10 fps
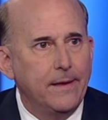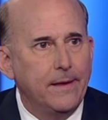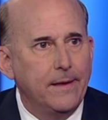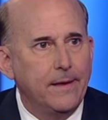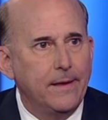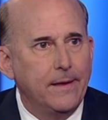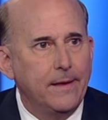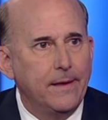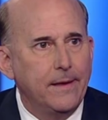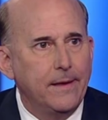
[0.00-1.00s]

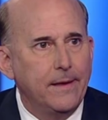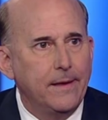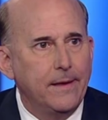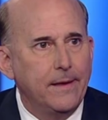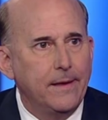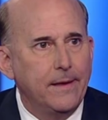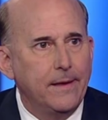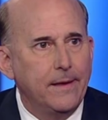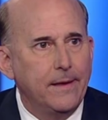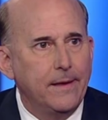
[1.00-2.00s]

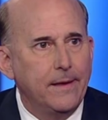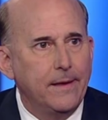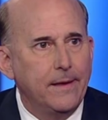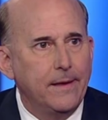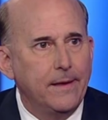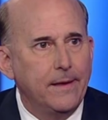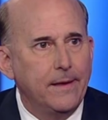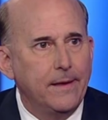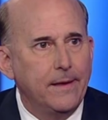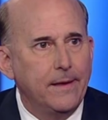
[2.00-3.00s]

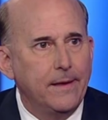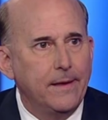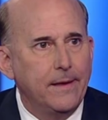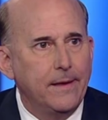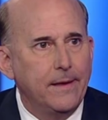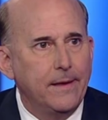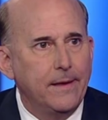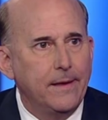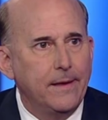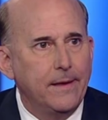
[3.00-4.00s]

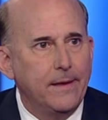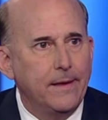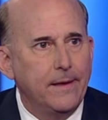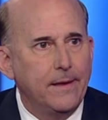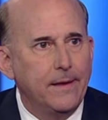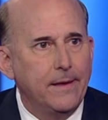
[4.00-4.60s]
[no speech]